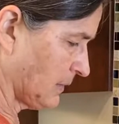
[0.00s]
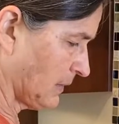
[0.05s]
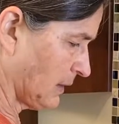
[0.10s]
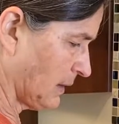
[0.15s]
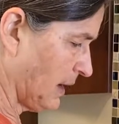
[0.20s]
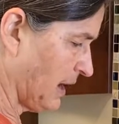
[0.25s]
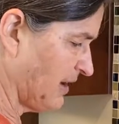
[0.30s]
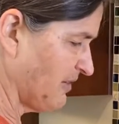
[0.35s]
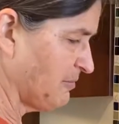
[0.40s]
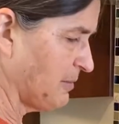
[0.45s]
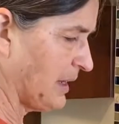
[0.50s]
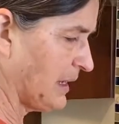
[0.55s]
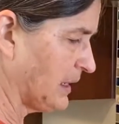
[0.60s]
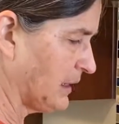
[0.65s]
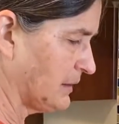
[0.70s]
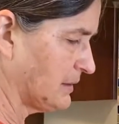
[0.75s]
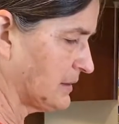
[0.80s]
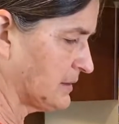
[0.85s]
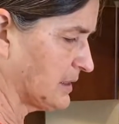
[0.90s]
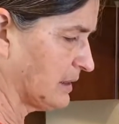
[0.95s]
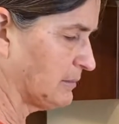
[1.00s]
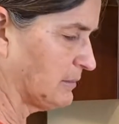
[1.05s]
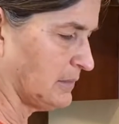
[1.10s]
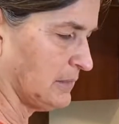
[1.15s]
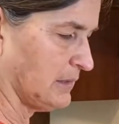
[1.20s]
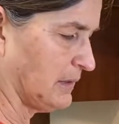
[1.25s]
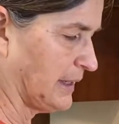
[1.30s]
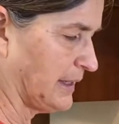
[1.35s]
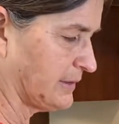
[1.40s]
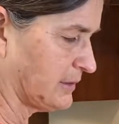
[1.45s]
I've made some
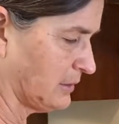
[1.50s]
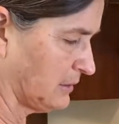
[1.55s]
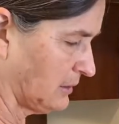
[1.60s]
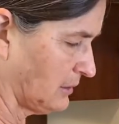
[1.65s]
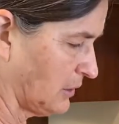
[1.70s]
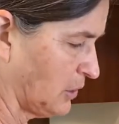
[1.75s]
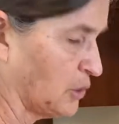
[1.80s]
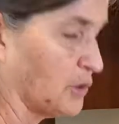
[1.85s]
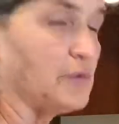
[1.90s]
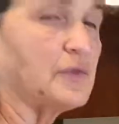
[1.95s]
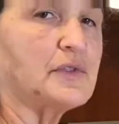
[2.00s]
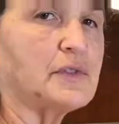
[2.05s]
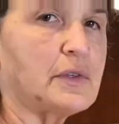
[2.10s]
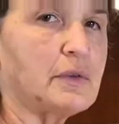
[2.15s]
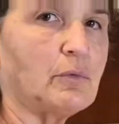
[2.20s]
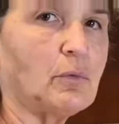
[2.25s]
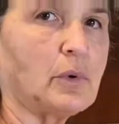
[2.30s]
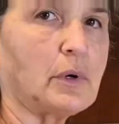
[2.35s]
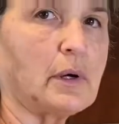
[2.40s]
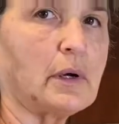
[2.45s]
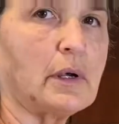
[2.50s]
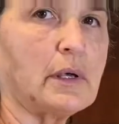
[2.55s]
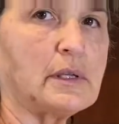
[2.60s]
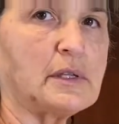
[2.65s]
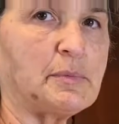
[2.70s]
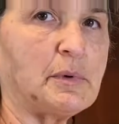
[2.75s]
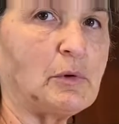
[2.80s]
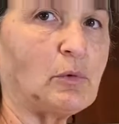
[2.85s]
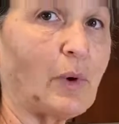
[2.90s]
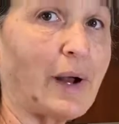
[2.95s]
lentil loaves where it's
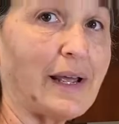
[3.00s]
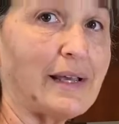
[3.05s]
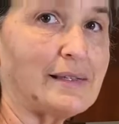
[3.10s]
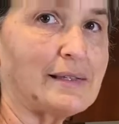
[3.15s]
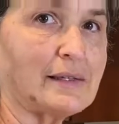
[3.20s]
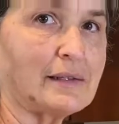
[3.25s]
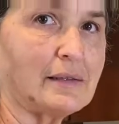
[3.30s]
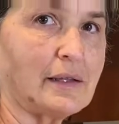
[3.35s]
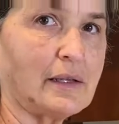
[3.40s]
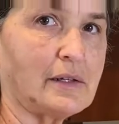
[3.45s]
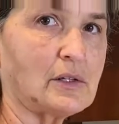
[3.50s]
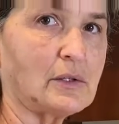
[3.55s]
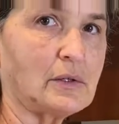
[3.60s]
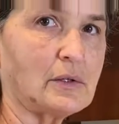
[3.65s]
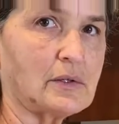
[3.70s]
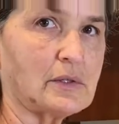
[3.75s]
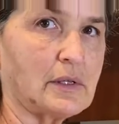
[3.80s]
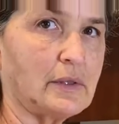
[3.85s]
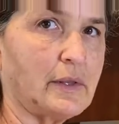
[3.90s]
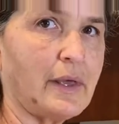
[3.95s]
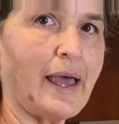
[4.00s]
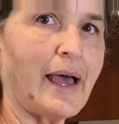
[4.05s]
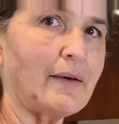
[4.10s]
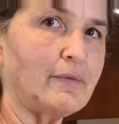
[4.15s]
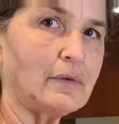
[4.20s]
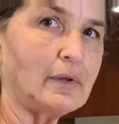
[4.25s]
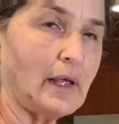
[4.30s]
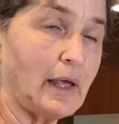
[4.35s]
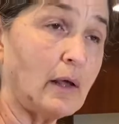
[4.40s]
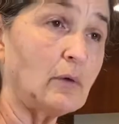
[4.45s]
been rice and lentils and they haven't,
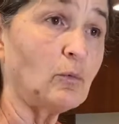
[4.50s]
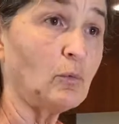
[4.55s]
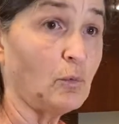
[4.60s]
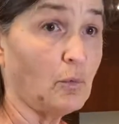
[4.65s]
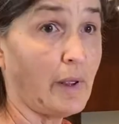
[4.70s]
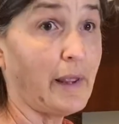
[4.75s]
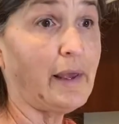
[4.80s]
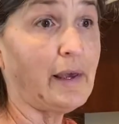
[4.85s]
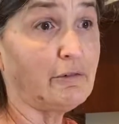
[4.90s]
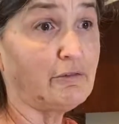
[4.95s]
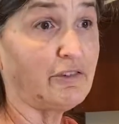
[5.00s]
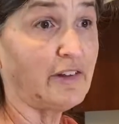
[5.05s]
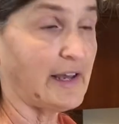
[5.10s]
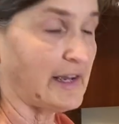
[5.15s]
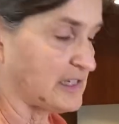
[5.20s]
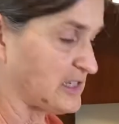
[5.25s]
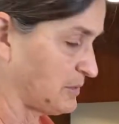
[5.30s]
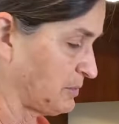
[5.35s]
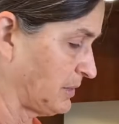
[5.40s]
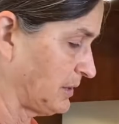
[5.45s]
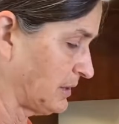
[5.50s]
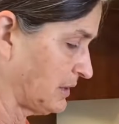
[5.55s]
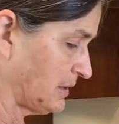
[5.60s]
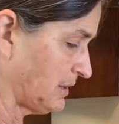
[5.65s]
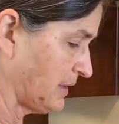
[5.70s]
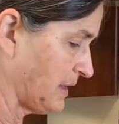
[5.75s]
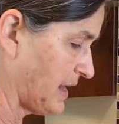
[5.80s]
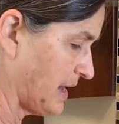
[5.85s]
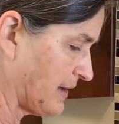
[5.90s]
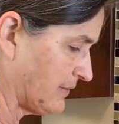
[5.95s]
and flax meal, and
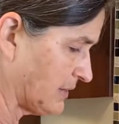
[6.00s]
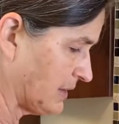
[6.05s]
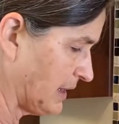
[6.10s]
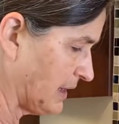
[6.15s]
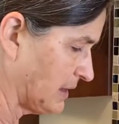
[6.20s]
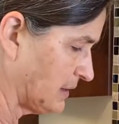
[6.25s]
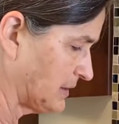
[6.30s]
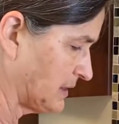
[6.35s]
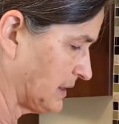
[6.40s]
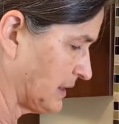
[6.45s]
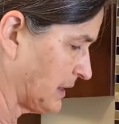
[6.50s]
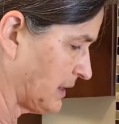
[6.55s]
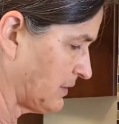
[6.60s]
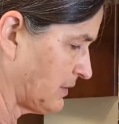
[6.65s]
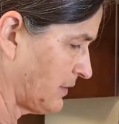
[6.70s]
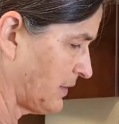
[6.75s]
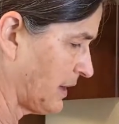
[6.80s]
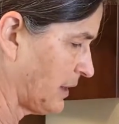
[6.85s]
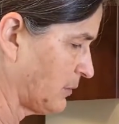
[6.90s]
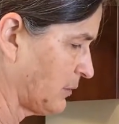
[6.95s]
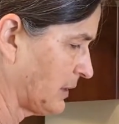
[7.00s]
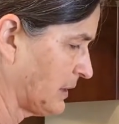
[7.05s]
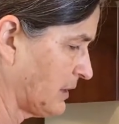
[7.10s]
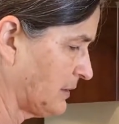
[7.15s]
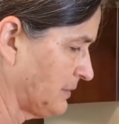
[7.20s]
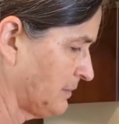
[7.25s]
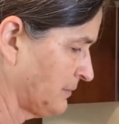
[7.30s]
they haven't held together that well.